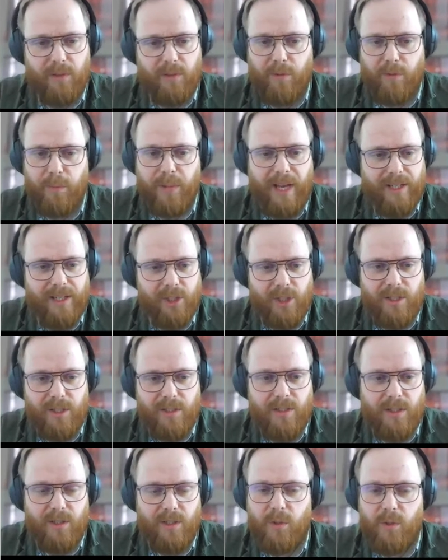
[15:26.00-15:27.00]
different
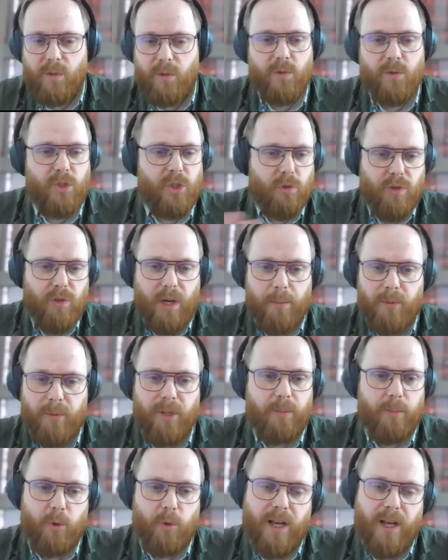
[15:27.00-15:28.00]
patches and you
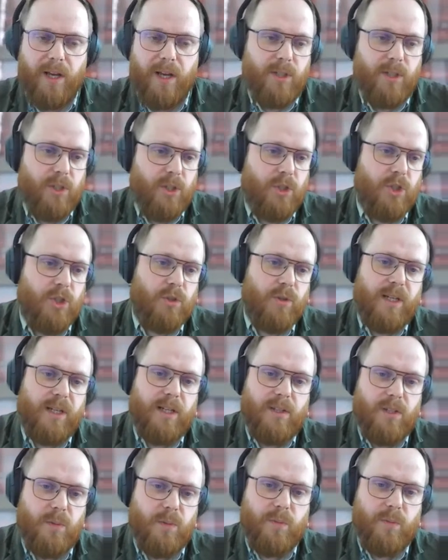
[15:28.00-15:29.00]
scramble them around and you
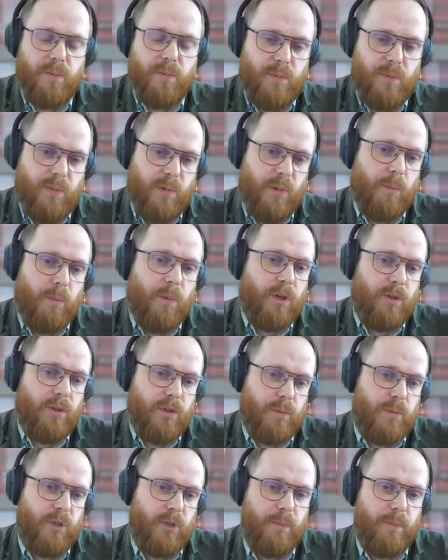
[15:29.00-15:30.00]
train it to the model
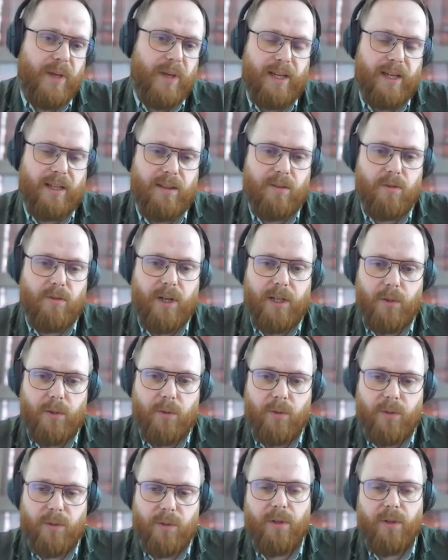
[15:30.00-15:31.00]
to put it back in the right
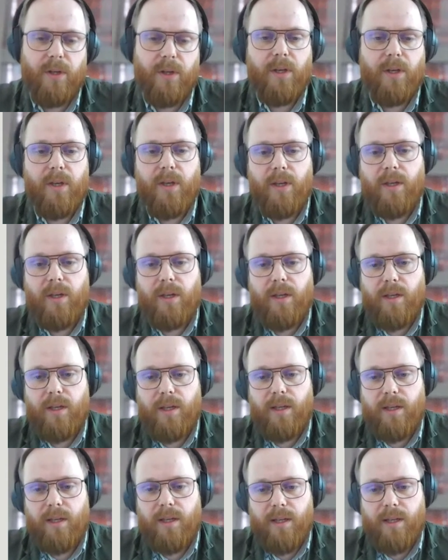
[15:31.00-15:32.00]
order.
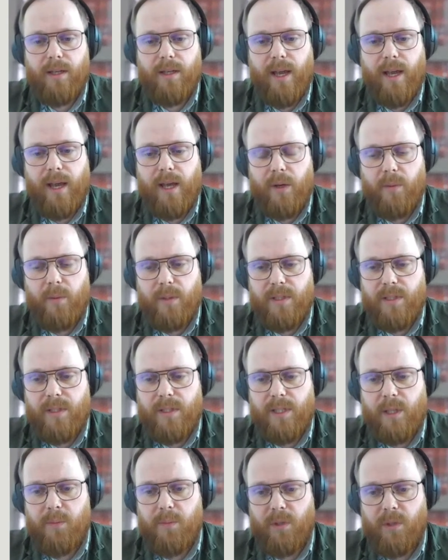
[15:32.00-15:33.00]
Now it
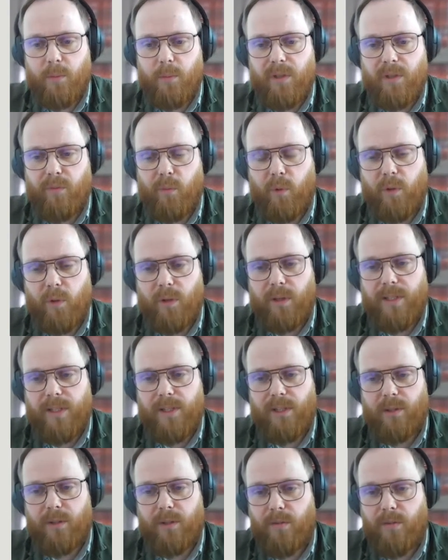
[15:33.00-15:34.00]
seems that we've more or
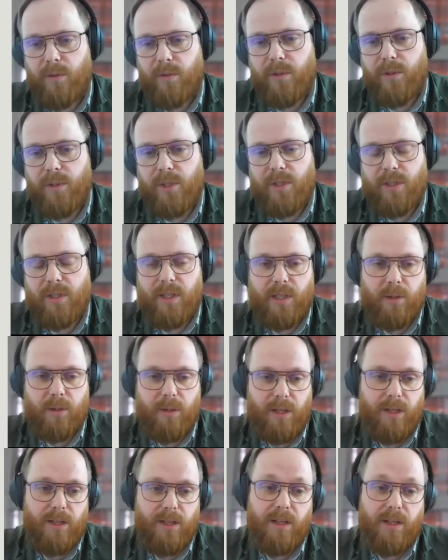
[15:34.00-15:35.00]
less converged
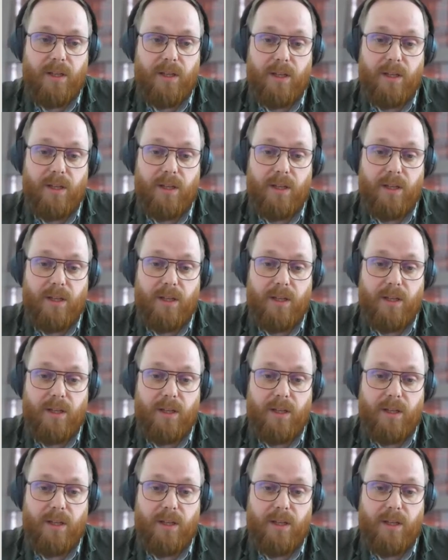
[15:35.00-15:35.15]
that